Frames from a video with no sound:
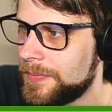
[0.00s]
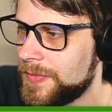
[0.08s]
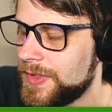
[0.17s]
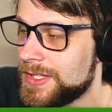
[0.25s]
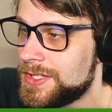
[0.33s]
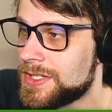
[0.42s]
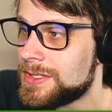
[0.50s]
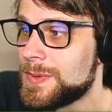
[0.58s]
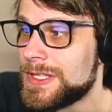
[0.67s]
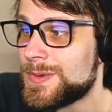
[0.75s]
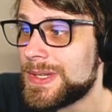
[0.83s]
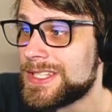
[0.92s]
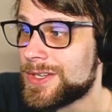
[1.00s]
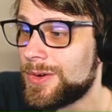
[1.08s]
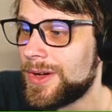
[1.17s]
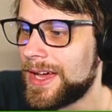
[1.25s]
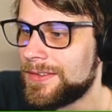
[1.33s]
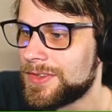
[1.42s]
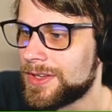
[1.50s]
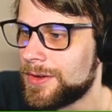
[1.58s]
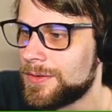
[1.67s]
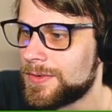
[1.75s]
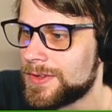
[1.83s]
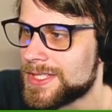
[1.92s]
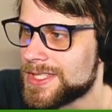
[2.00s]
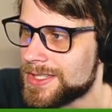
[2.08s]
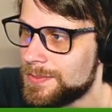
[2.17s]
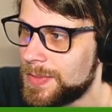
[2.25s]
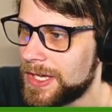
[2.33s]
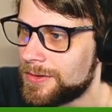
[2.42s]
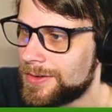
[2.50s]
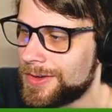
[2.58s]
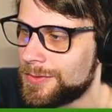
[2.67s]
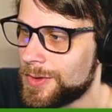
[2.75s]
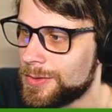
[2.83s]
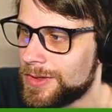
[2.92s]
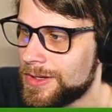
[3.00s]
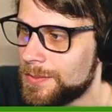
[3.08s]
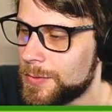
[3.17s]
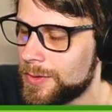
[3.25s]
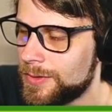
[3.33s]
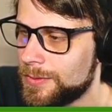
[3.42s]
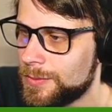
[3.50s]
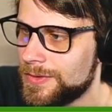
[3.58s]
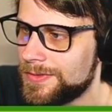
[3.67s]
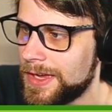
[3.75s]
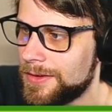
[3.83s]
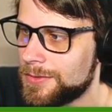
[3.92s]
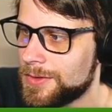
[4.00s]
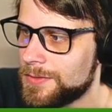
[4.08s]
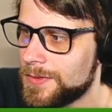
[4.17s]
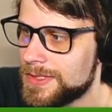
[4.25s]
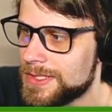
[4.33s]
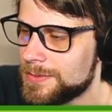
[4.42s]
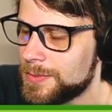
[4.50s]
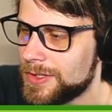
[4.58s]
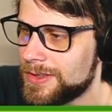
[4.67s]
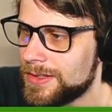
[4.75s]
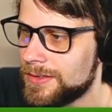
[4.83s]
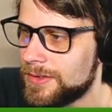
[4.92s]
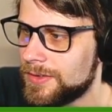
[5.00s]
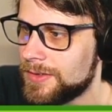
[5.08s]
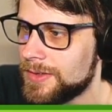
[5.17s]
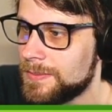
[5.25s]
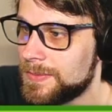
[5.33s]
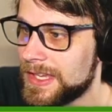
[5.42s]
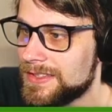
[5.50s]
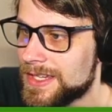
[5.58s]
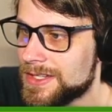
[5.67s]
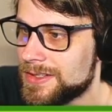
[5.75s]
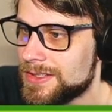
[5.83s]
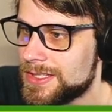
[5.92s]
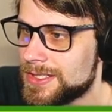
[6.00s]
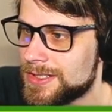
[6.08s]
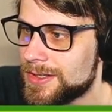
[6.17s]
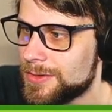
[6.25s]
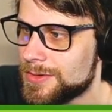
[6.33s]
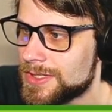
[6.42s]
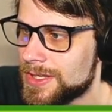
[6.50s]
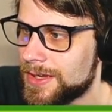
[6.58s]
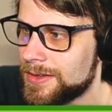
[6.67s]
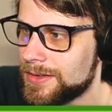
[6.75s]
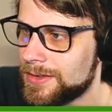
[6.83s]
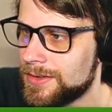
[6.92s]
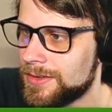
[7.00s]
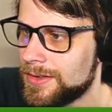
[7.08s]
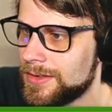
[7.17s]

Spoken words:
This just means we don't have to go for the sleep powder on Ruth anymore. We've got Rufus to put things to sleep. That's actually so solid.